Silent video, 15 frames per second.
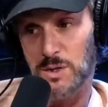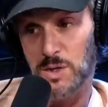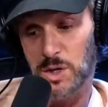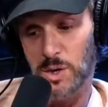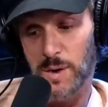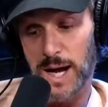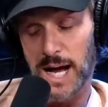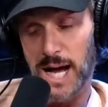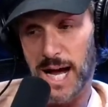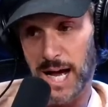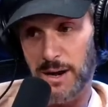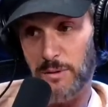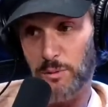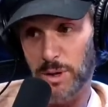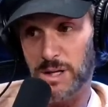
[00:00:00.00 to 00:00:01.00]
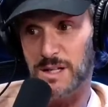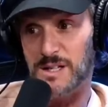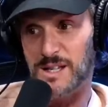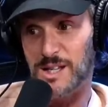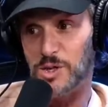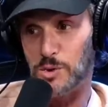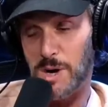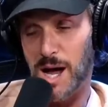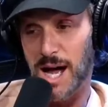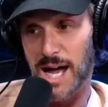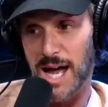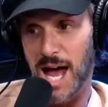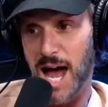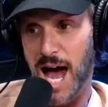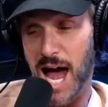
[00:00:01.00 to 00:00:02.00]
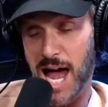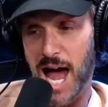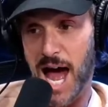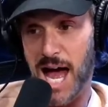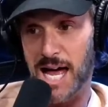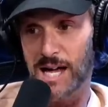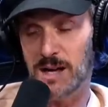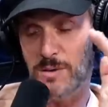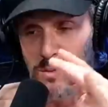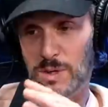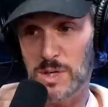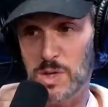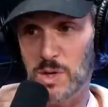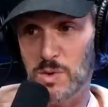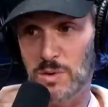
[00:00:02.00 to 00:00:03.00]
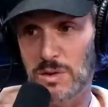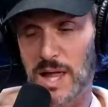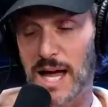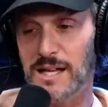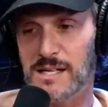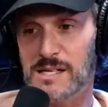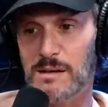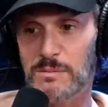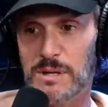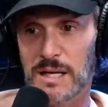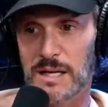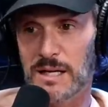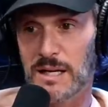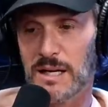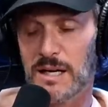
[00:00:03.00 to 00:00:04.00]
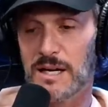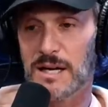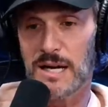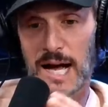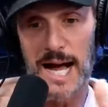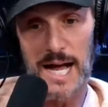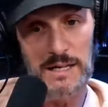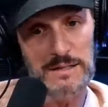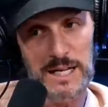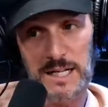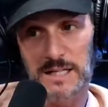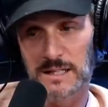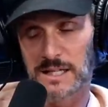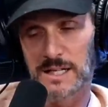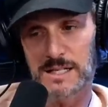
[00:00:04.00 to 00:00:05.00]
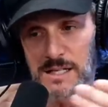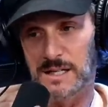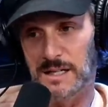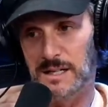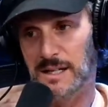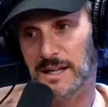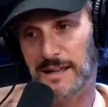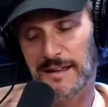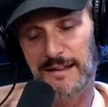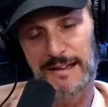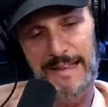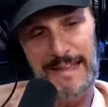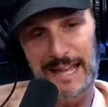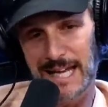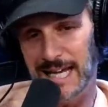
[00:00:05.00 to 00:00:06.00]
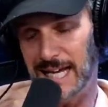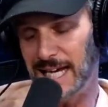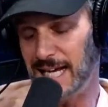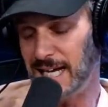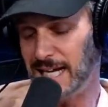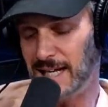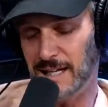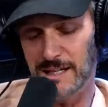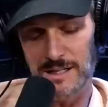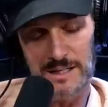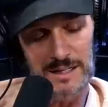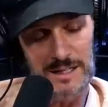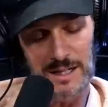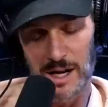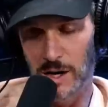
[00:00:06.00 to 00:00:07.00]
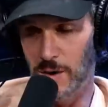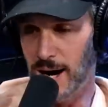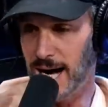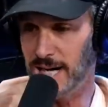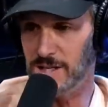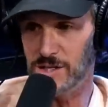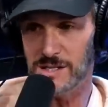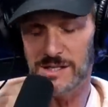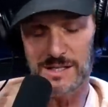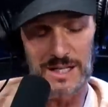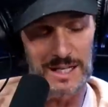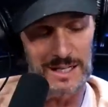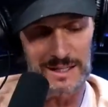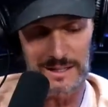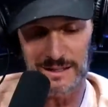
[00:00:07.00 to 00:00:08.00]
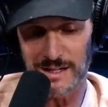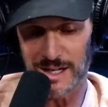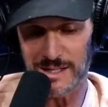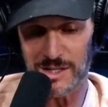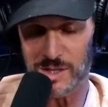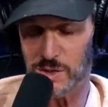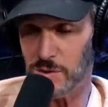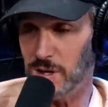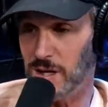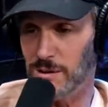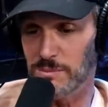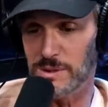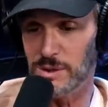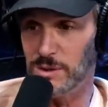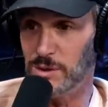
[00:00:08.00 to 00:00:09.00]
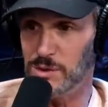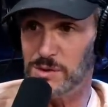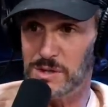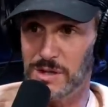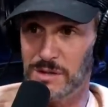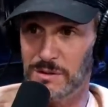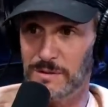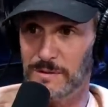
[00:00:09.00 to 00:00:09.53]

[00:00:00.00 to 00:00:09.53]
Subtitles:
You know, I really did try. I when you like something, I'll take a listen, And yo, I just think it's straight up doo-doo stew.